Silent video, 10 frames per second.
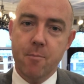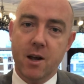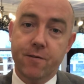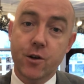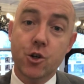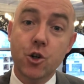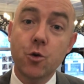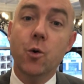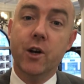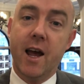If you
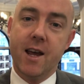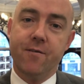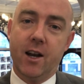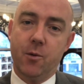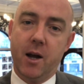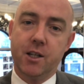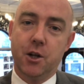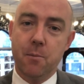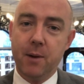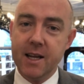do want a
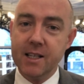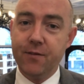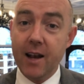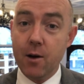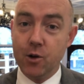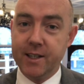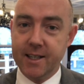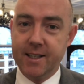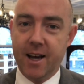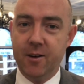valuation, please fill out your
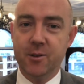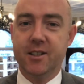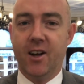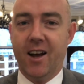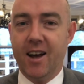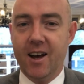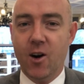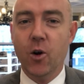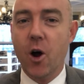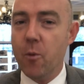details
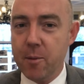on our